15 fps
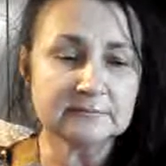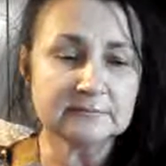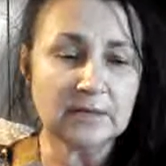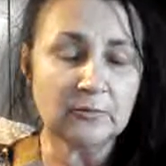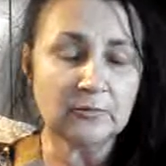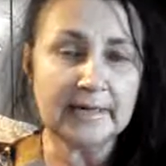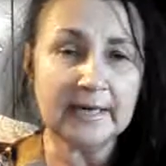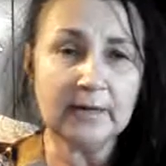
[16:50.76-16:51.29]

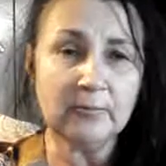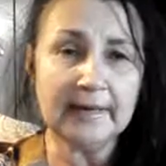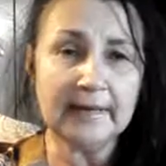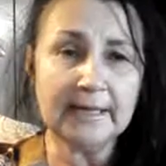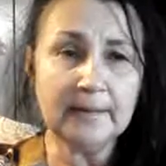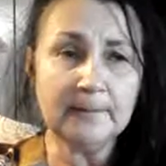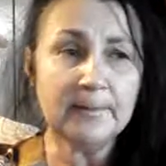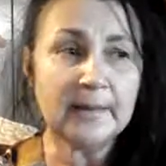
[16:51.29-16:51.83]
Now, when I
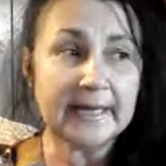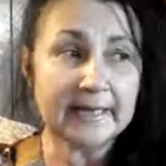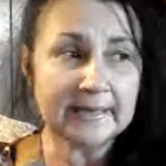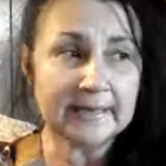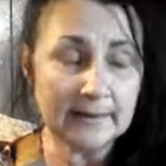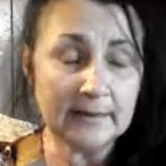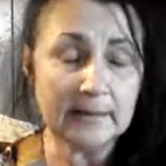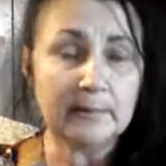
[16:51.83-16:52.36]
wake up, I
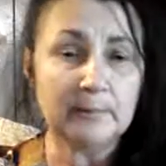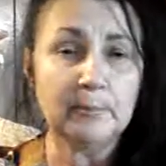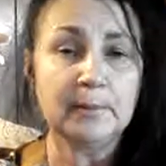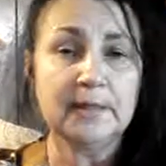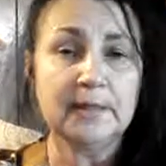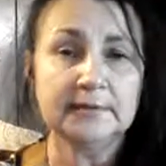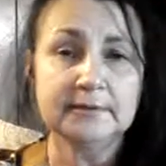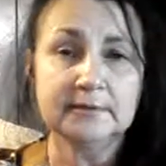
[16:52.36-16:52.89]
get up,
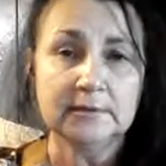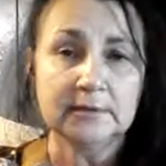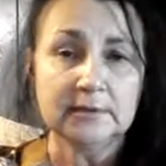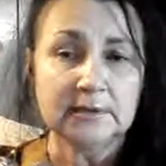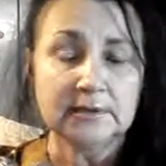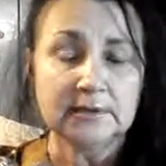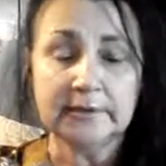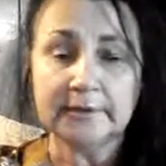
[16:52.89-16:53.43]
but,
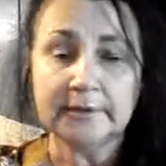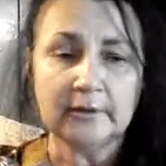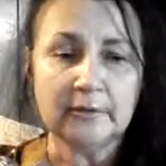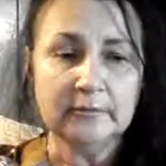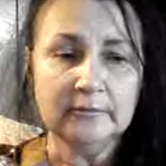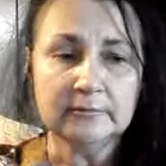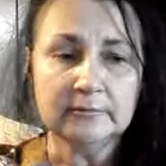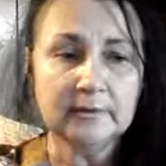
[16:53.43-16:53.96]
you
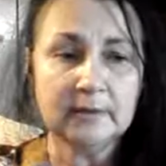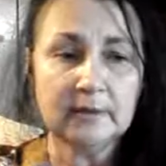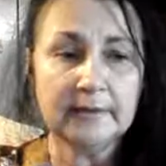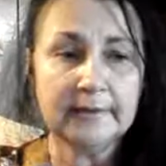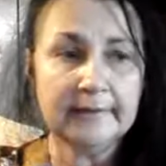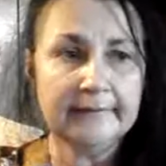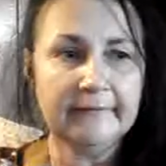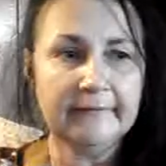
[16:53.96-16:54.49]
know, I
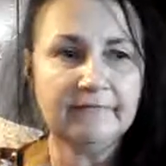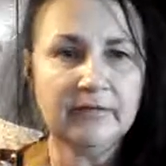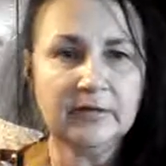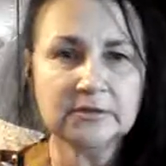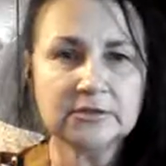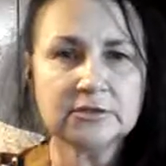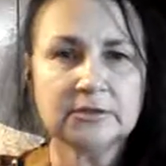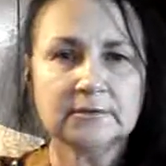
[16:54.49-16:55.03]
can't
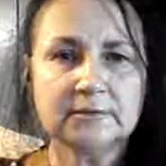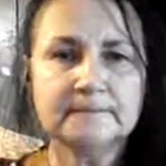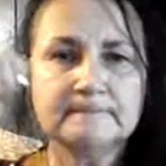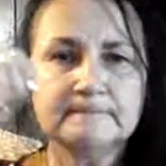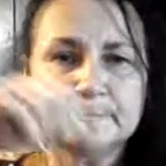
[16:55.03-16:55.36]
function.